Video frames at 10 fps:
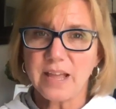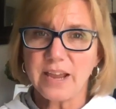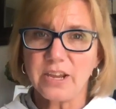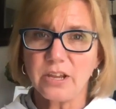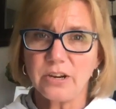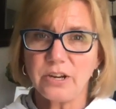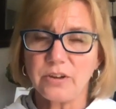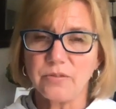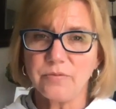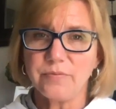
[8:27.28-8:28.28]
How are you going to
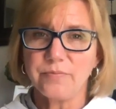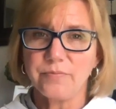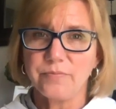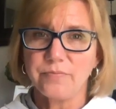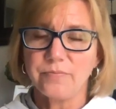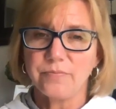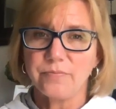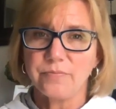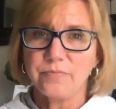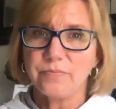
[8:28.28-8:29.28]
do?
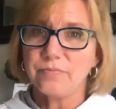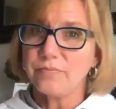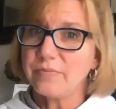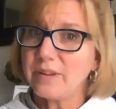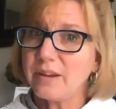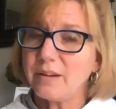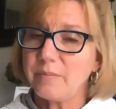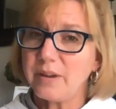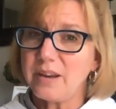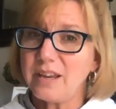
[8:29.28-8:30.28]

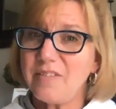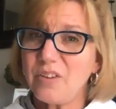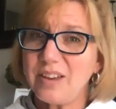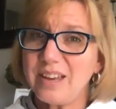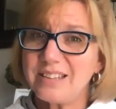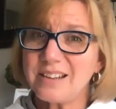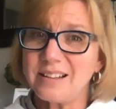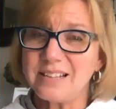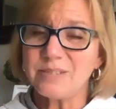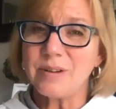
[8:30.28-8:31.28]
I'm going to give you a hint on
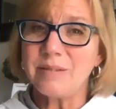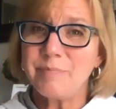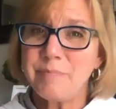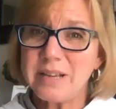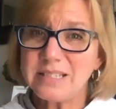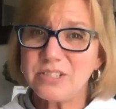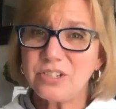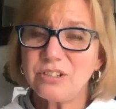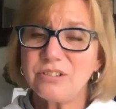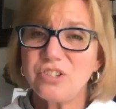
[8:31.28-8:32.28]
this one.
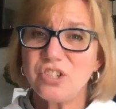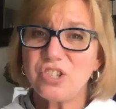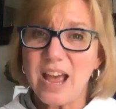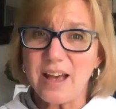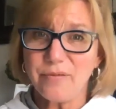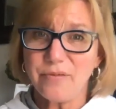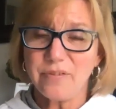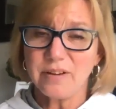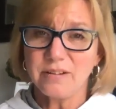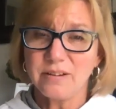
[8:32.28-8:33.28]
Mr. Jeff.
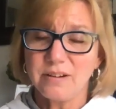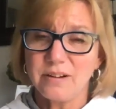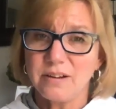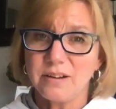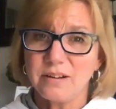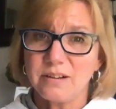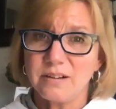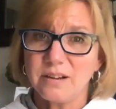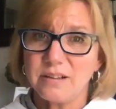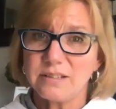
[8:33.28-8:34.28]

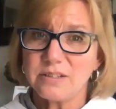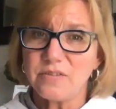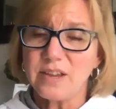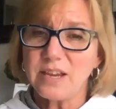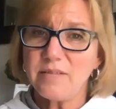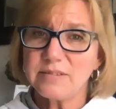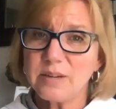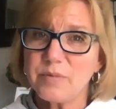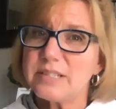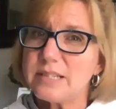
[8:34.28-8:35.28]
So thinking
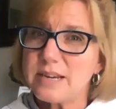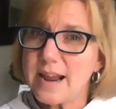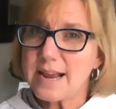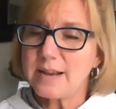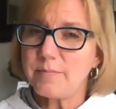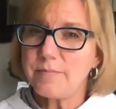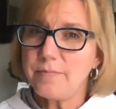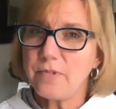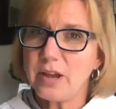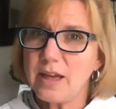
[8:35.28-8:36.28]
someone's name,
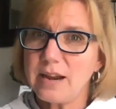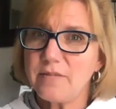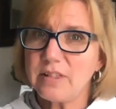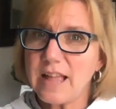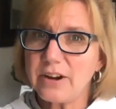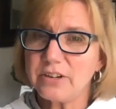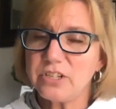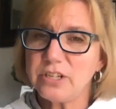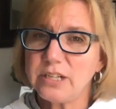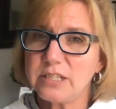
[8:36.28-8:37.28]
what kind of letter do
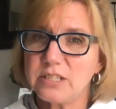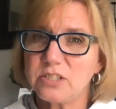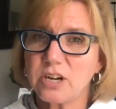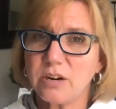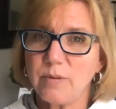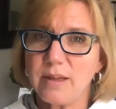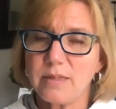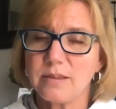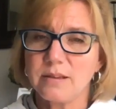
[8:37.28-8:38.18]
you need to start with?